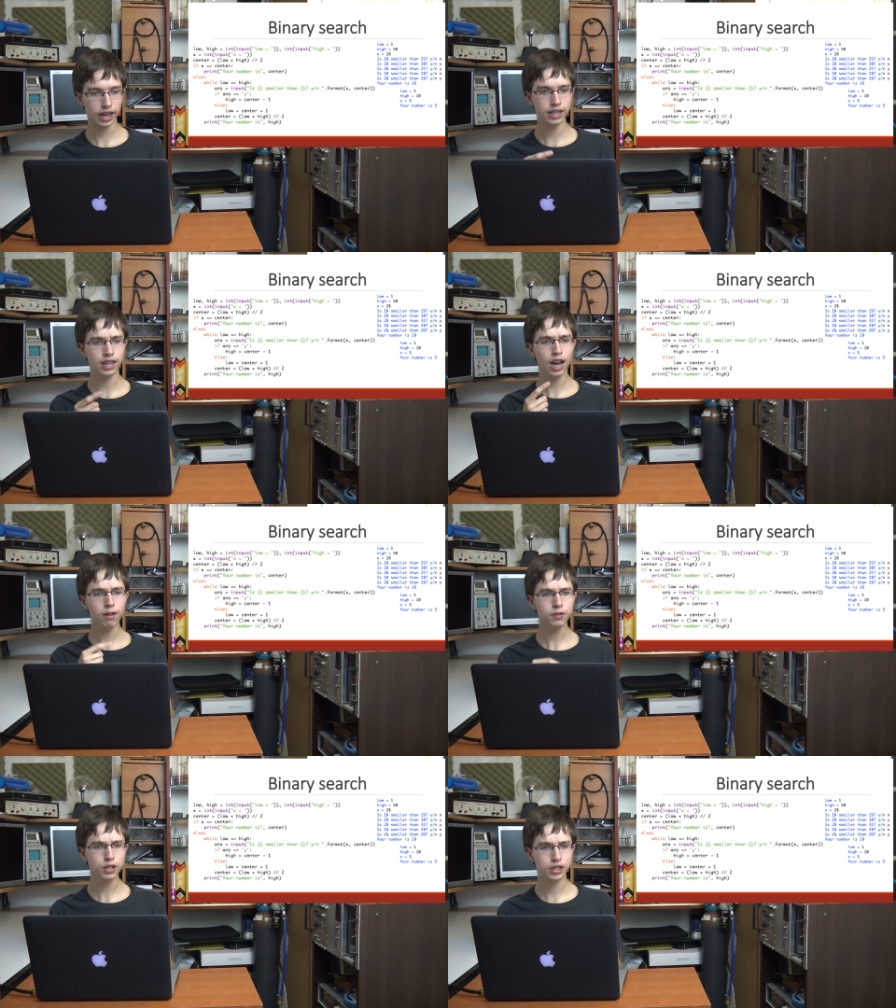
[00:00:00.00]
And
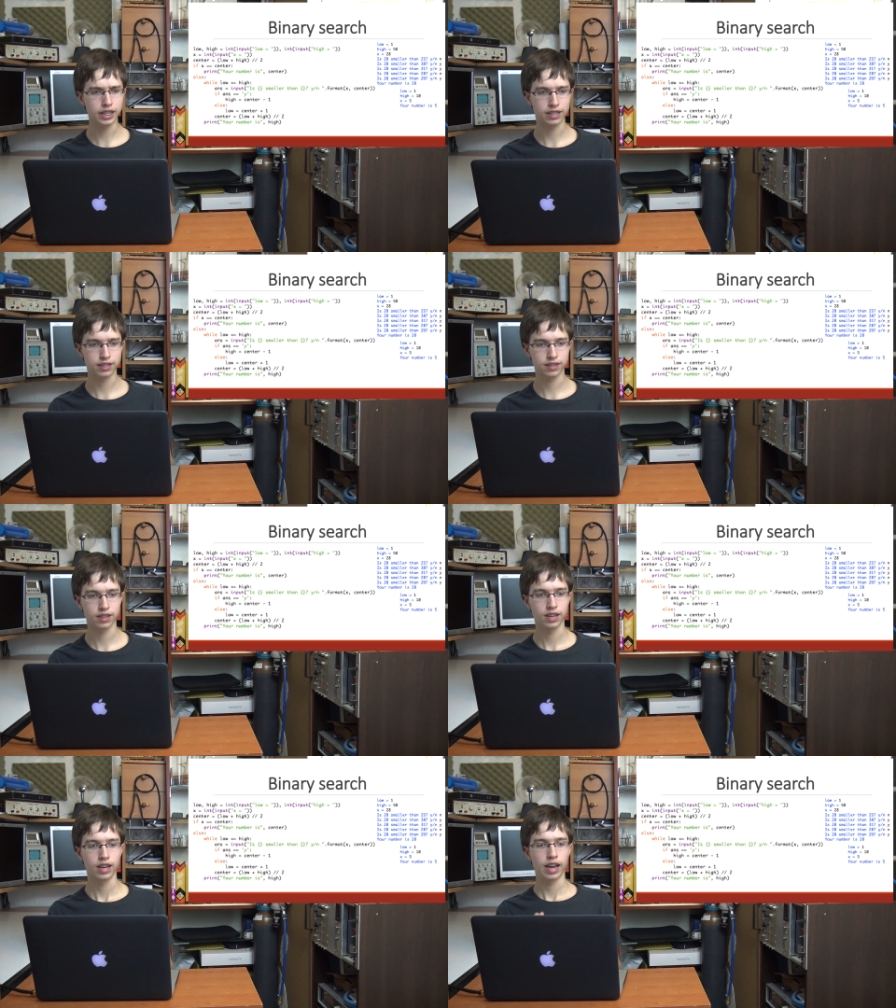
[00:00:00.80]
after this,
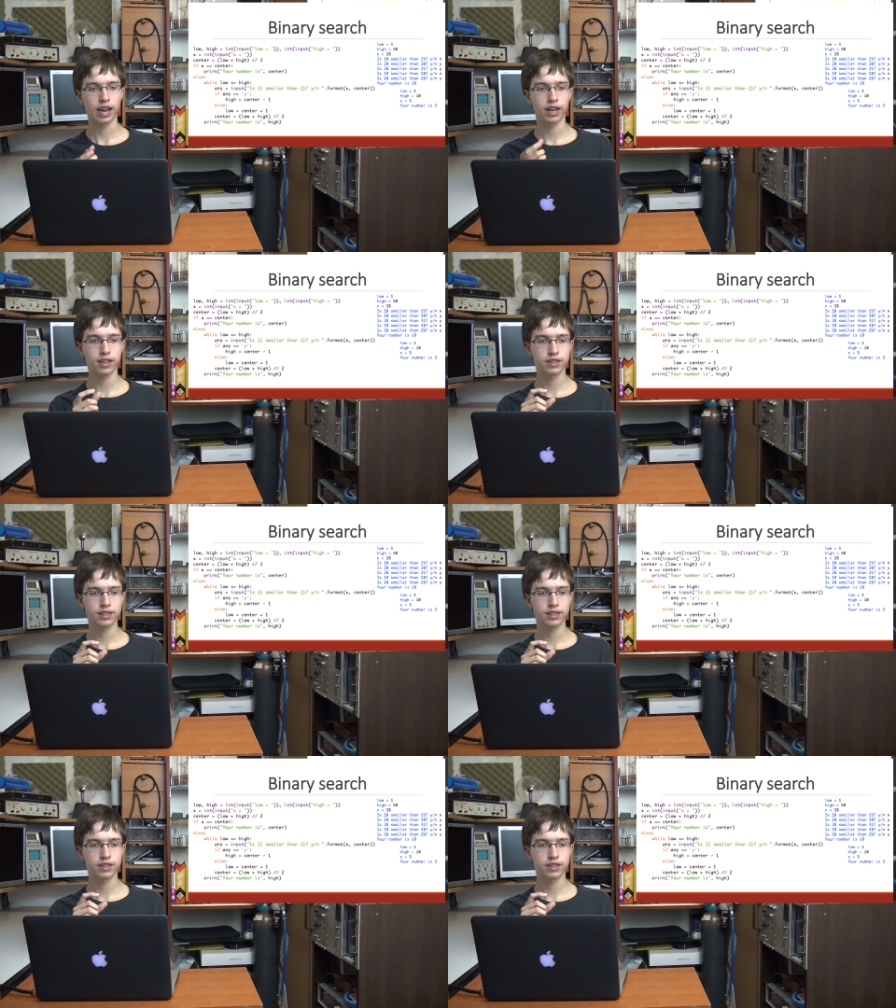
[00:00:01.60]
uh,